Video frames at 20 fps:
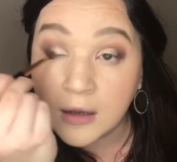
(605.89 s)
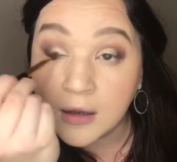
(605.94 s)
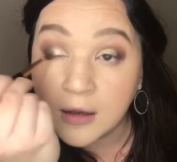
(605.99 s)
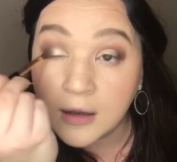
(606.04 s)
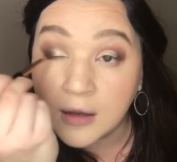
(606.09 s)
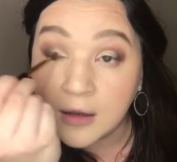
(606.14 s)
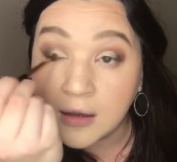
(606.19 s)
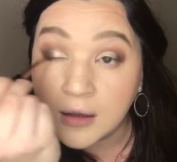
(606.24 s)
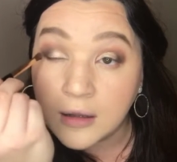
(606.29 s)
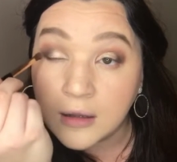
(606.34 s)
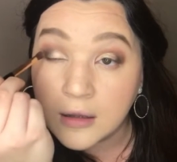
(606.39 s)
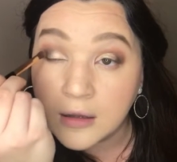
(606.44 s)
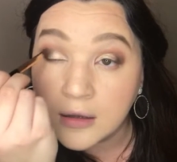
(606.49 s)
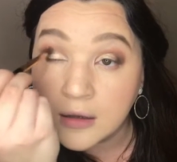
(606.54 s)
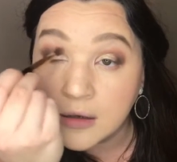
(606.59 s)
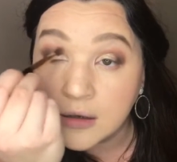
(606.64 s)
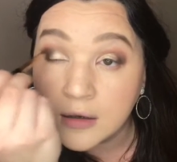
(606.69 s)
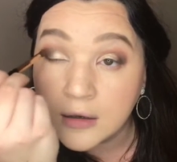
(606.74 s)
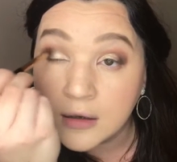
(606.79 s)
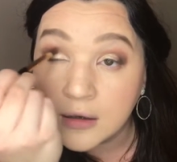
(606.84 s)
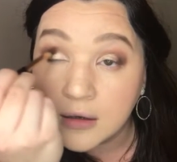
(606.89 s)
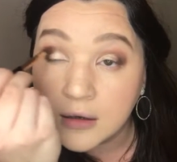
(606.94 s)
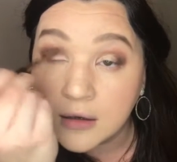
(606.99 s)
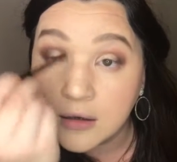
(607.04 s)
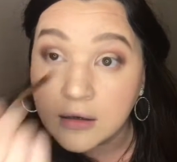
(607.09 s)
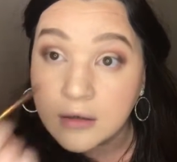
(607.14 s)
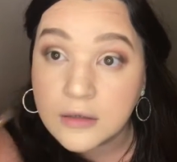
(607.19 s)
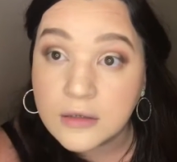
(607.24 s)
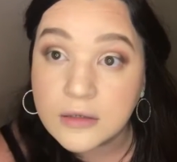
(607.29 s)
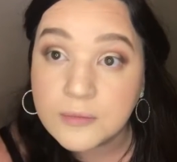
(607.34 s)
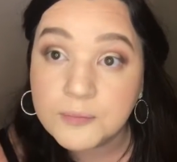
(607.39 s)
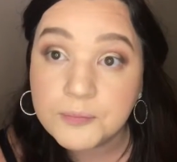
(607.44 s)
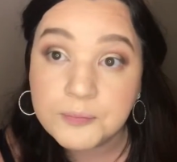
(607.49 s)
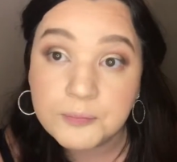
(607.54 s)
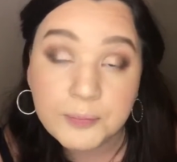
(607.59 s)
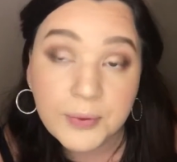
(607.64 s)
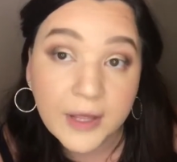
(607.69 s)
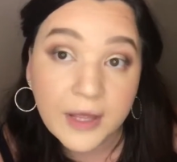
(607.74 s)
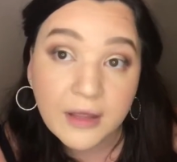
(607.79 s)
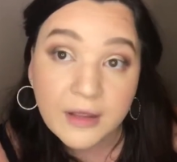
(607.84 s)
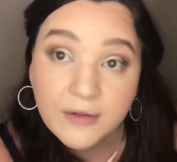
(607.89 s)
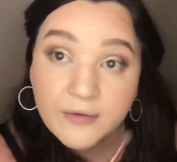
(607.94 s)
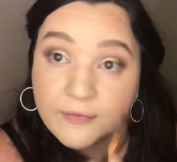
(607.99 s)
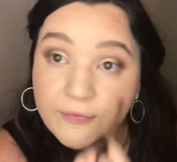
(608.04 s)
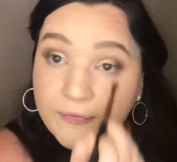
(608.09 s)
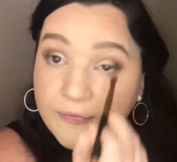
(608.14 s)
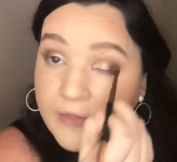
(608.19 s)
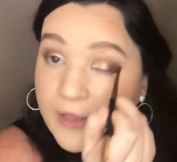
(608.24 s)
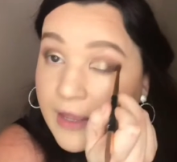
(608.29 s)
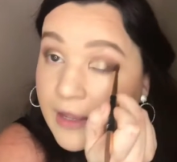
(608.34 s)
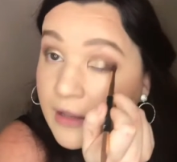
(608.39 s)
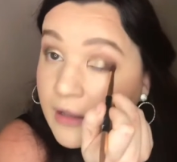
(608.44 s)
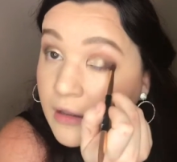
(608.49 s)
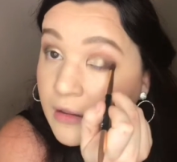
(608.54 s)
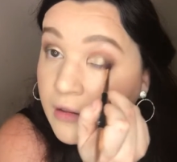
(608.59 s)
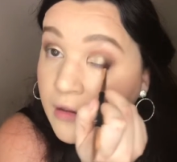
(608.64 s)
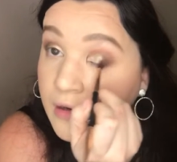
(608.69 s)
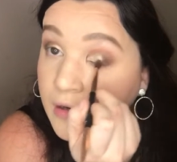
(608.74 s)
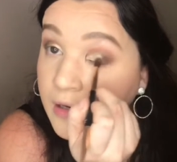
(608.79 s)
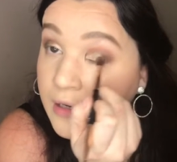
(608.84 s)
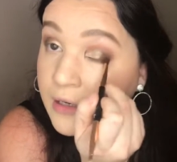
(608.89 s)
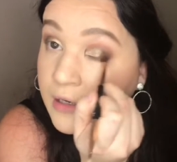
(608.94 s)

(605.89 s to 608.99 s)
and buff that color